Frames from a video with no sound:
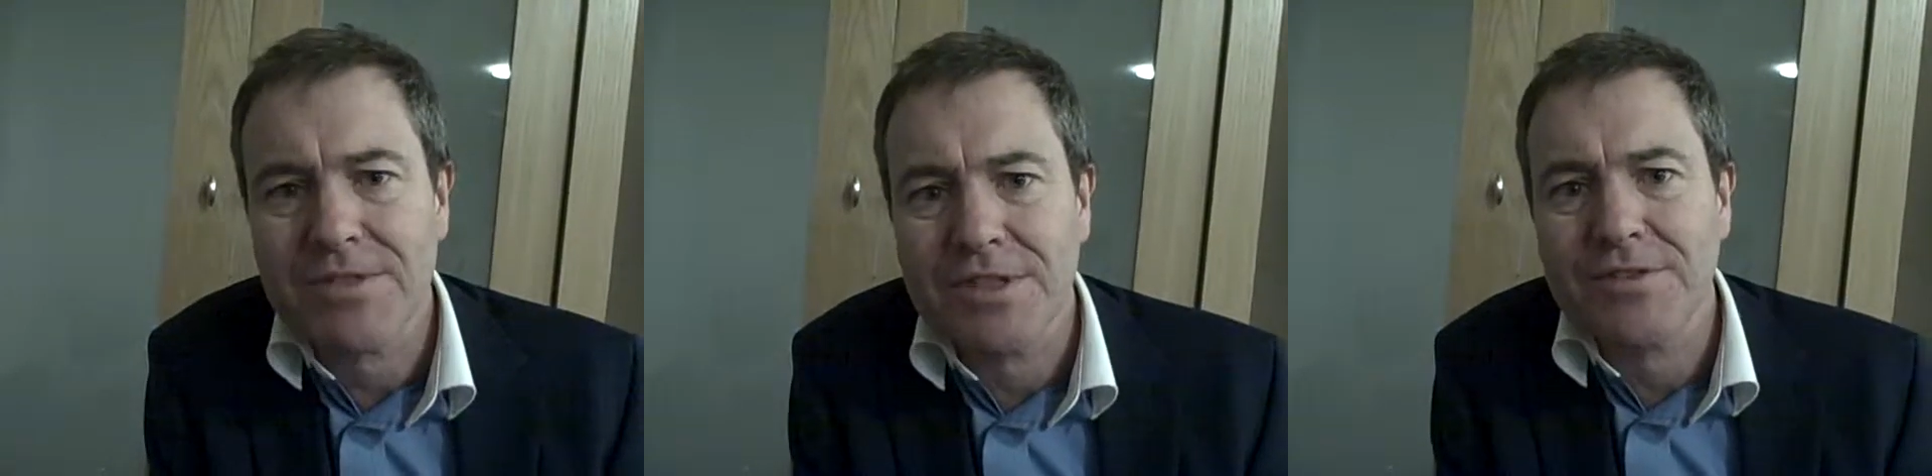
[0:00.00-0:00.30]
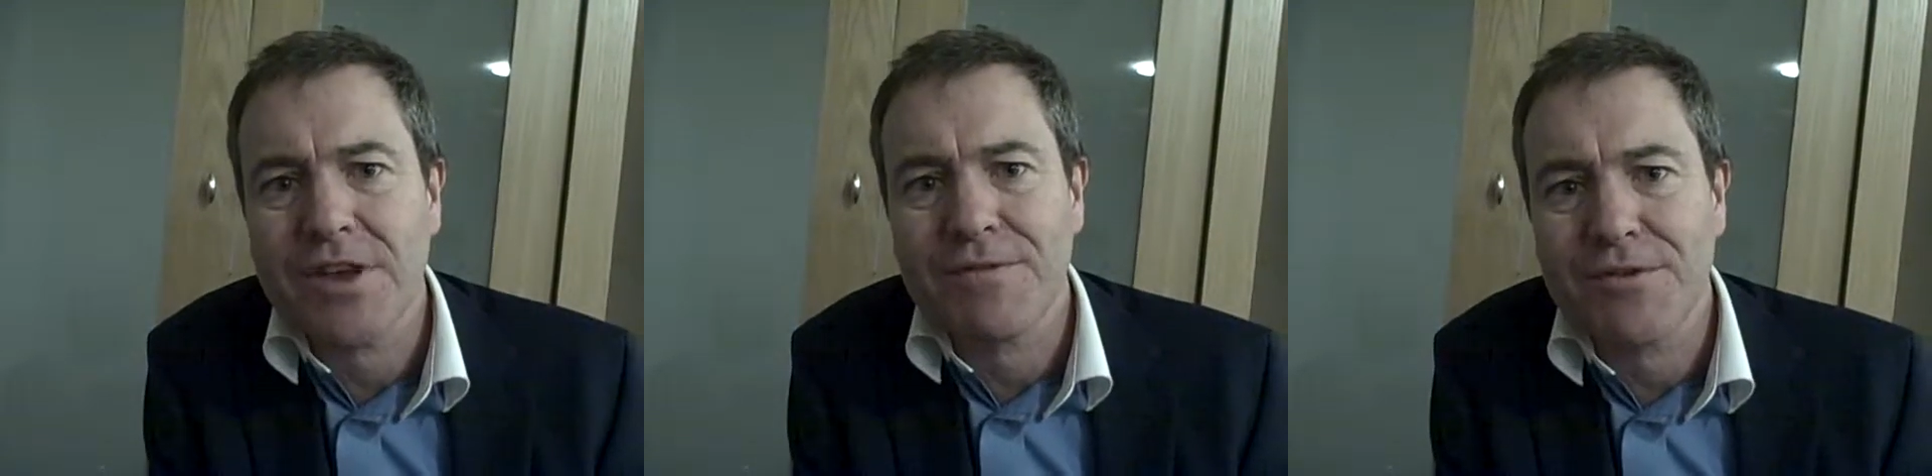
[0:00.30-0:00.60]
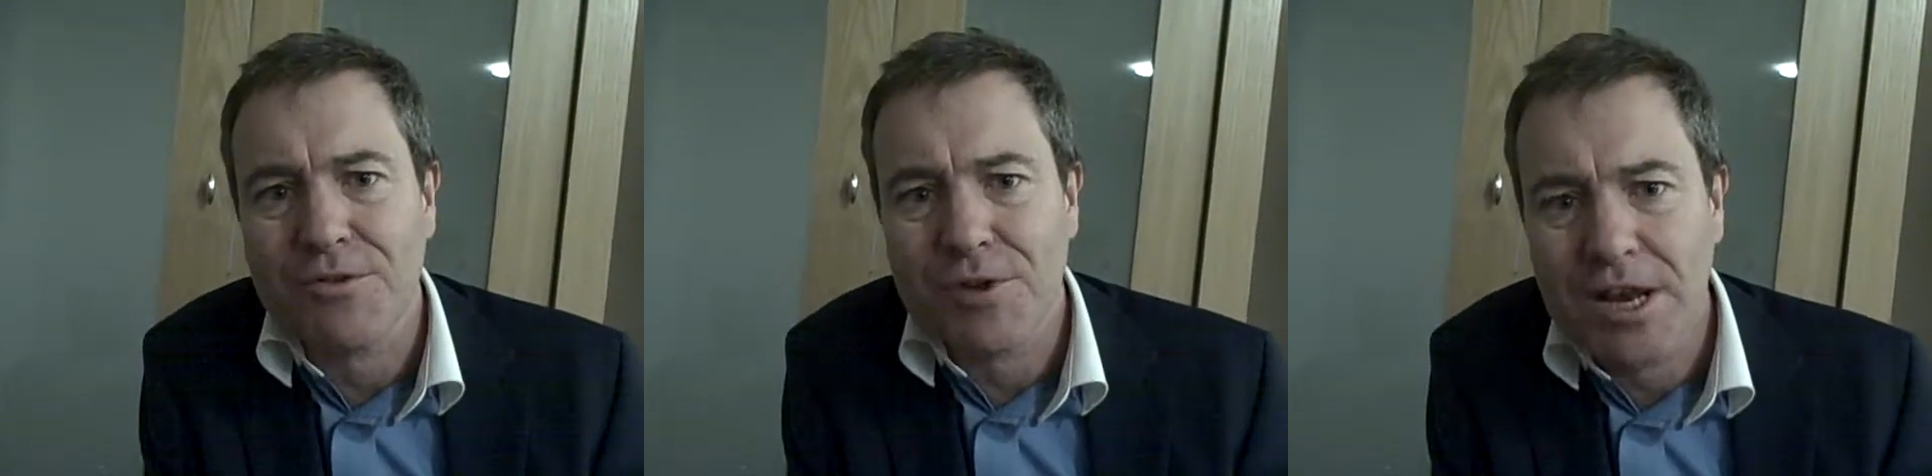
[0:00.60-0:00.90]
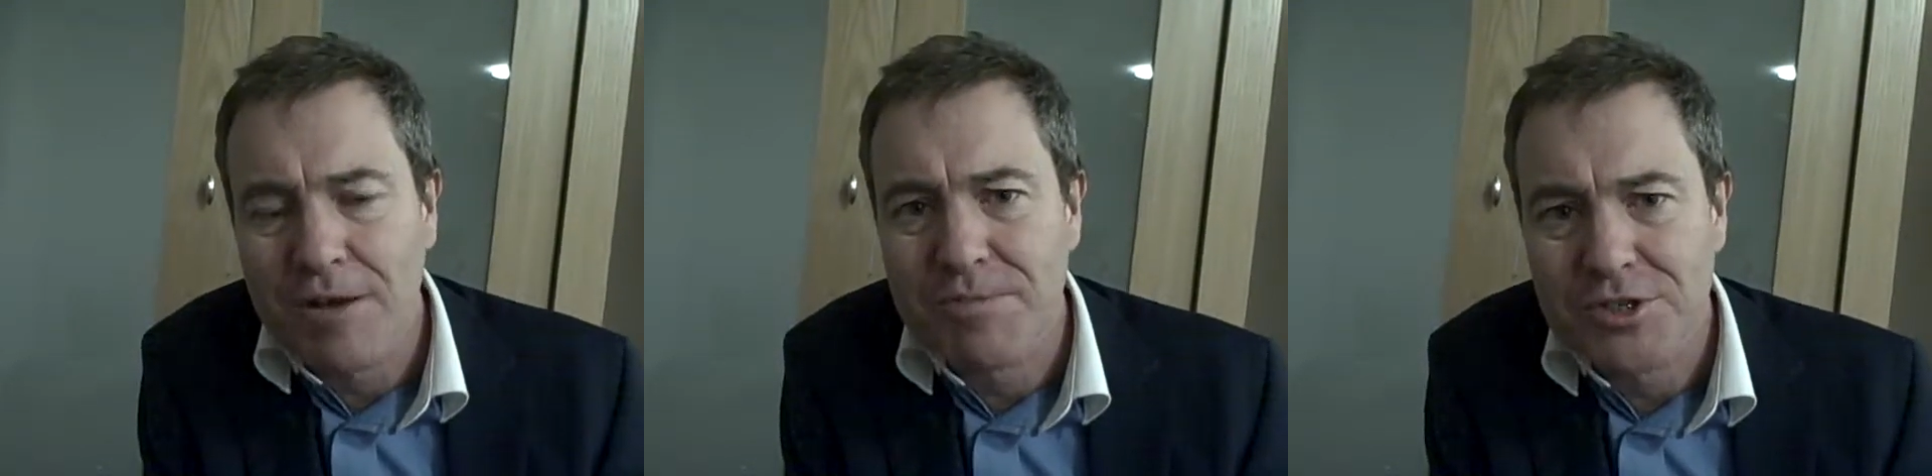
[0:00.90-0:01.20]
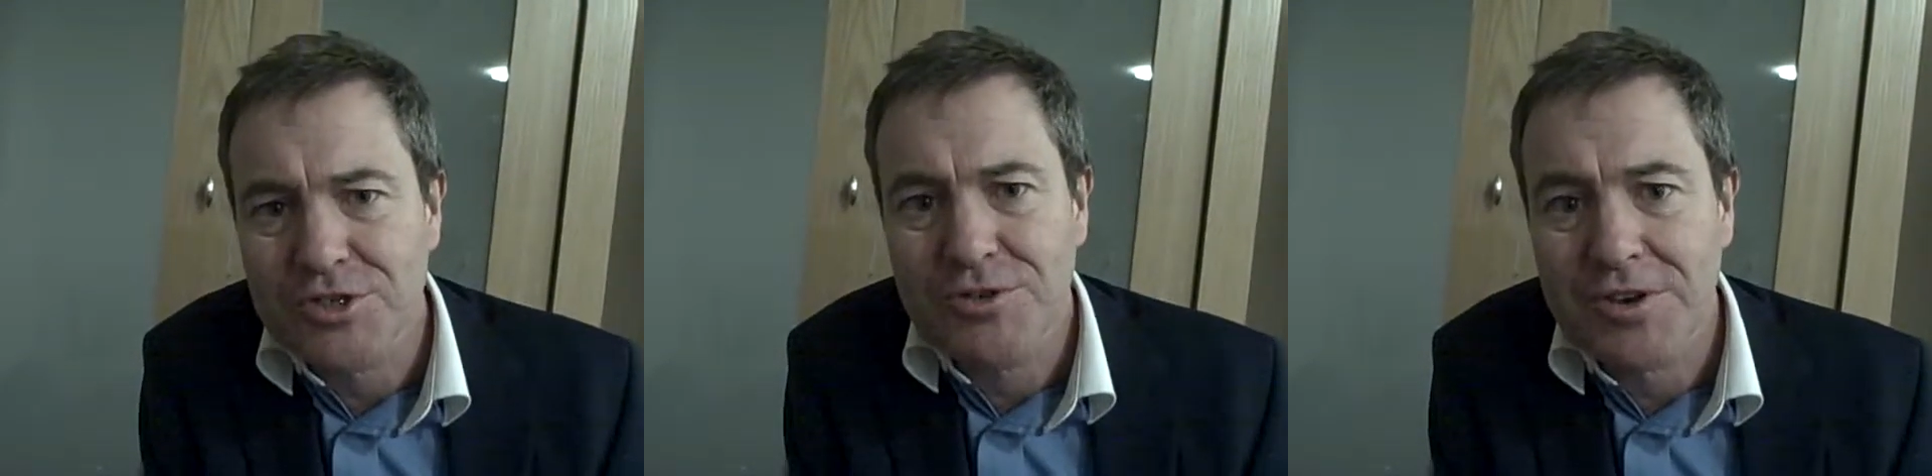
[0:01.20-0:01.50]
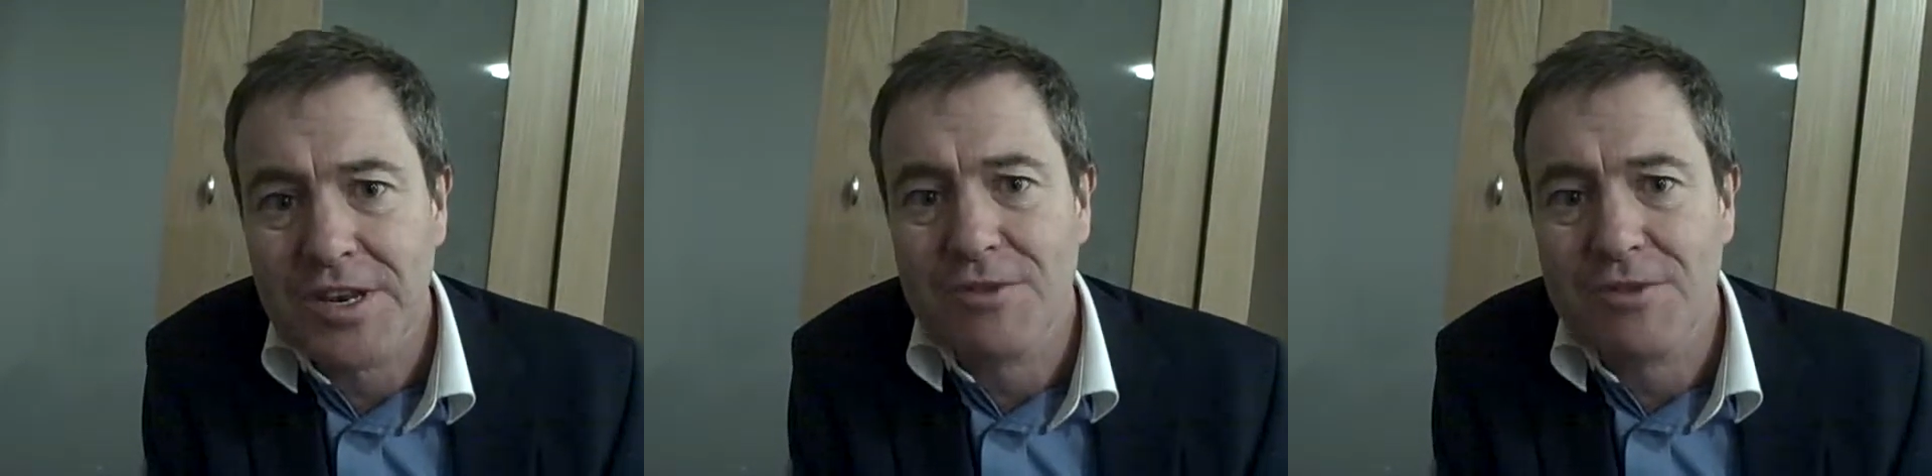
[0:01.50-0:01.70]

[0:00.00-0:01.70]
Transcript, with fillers: and this offered a real opportunity